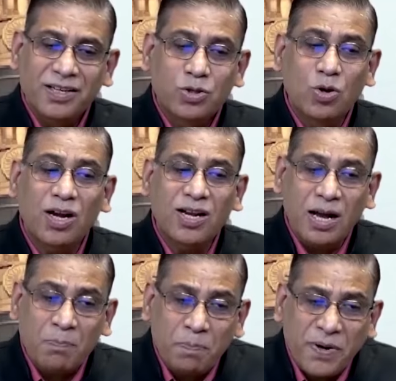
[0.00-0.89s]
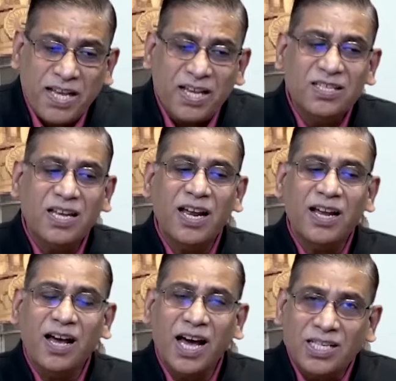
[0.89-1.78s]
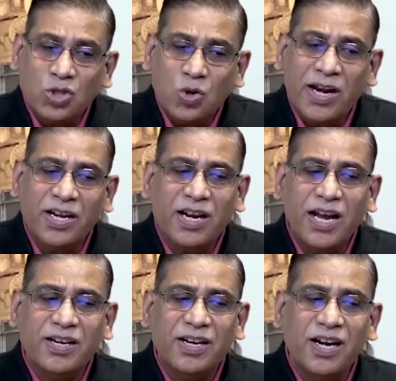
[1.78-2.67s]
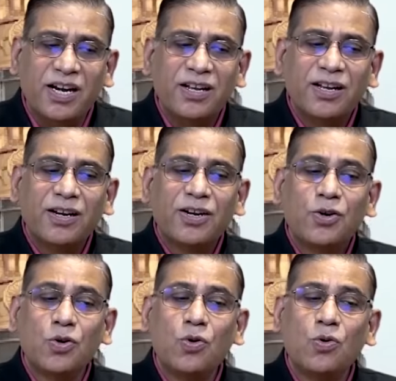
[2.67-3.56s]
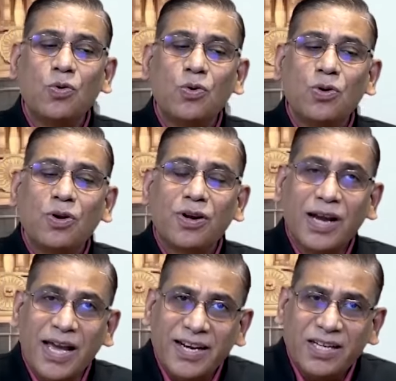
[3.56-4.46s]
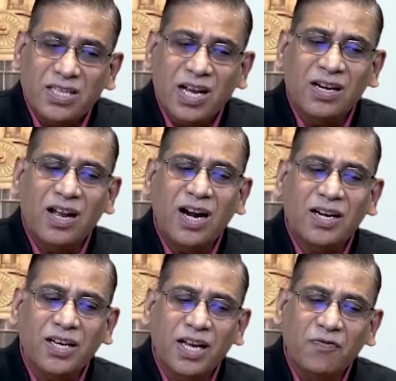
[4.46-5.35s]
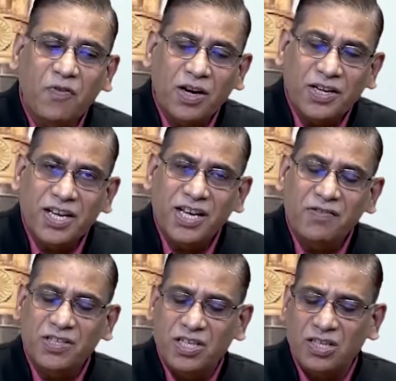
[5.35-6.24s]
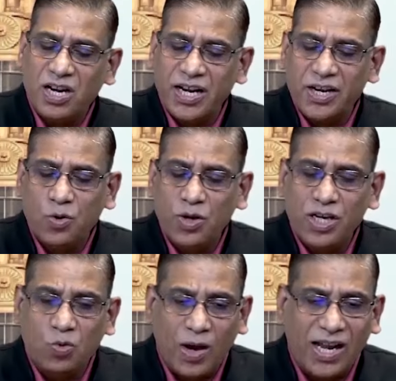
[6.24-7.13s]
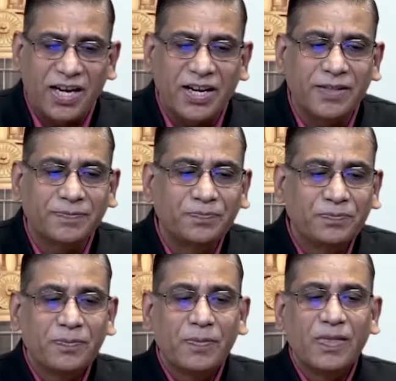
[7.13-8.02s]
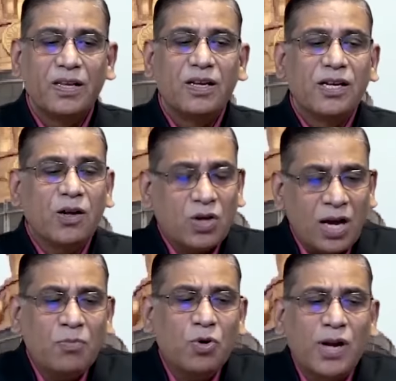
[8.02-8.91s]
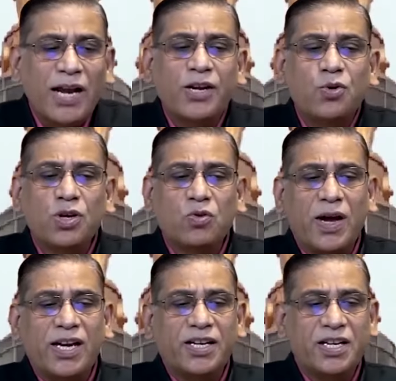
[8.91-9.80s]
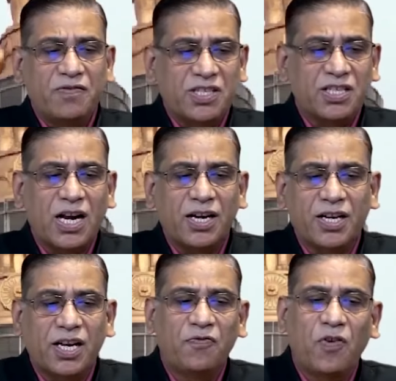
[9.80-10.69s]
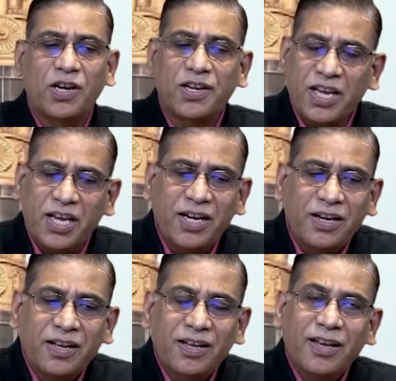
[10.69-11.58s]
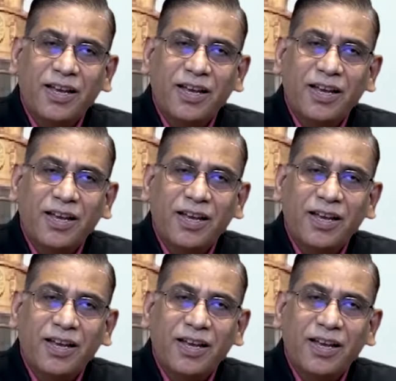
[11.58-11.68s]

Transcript: So a company is also entitled to rights under Article 14, which is right to equality. Now come to right to equality, which is Article 14.